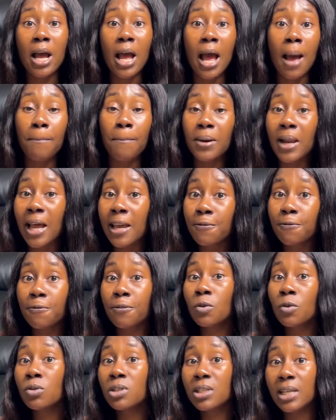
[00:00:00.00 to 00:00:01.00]
apply
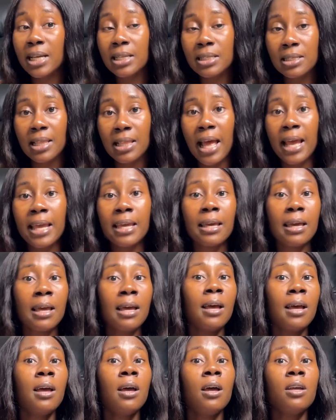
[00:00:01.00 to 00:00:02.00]
filters like
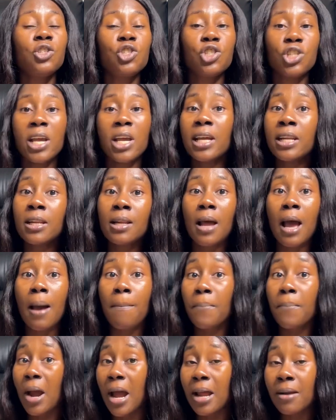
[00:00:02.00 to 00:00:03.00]
shared
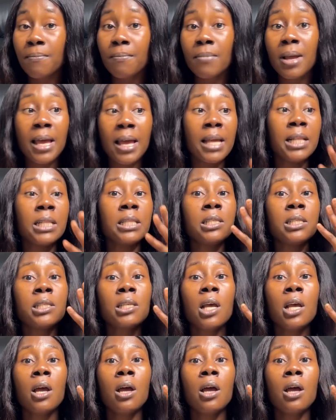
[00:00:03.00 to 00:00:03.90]
apartment,